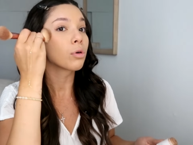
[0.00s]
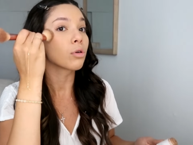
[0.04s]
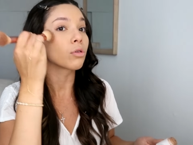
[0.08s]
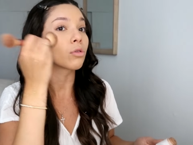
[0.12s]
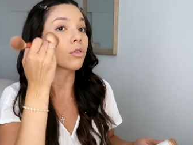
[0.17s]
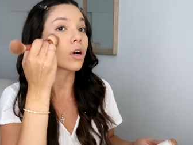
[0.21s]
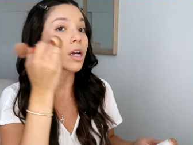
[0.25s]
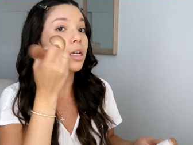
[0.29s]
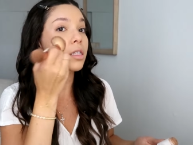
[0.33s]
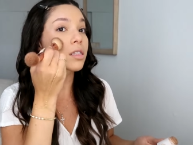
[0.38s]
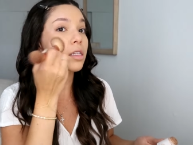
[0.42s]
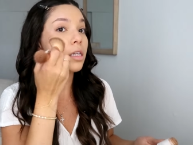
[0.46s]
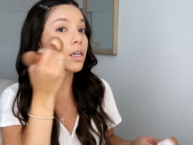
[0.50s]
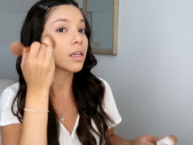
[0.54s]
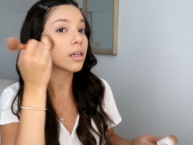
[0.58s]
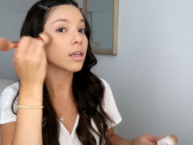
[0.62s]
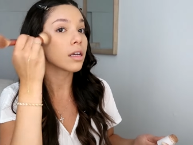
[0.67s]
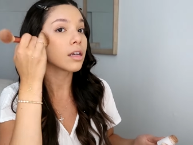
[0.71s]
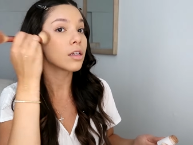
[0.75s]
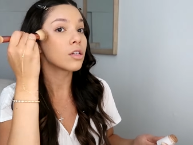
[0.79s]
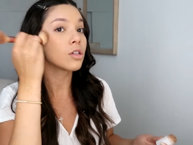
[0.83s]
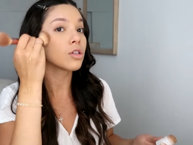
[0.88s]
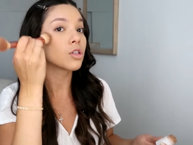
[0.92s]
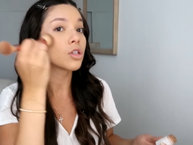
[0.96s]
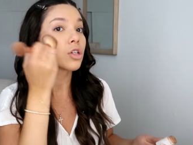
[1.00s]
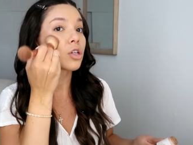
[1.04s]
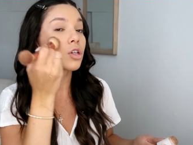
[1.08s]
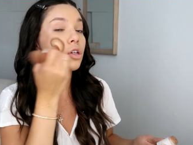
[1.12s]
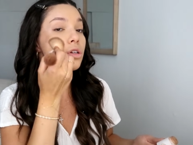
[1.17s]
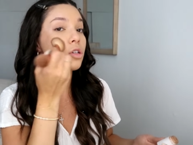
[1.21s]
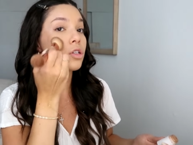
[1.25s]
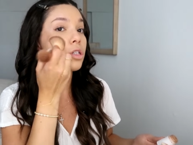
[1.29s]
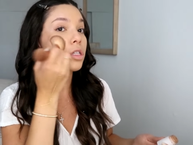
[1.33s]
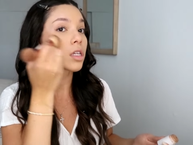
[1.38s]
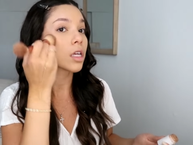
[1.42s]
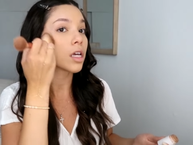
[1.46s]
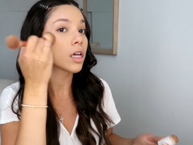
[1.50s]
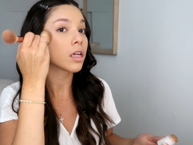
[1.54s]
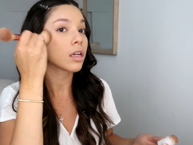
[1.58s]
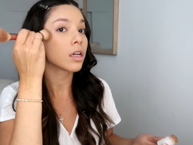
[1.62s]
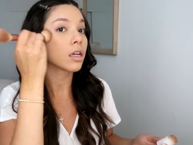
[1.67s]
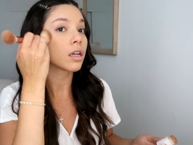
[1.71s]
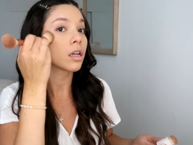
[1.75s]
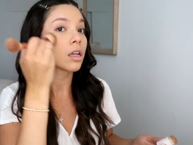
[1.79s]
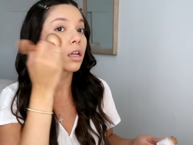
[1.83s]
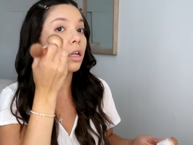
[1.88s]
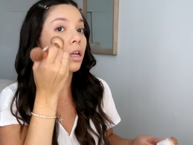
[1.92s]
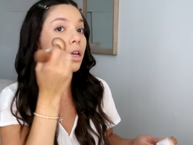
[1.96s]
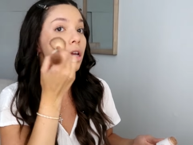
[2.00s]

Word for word: press it into your skin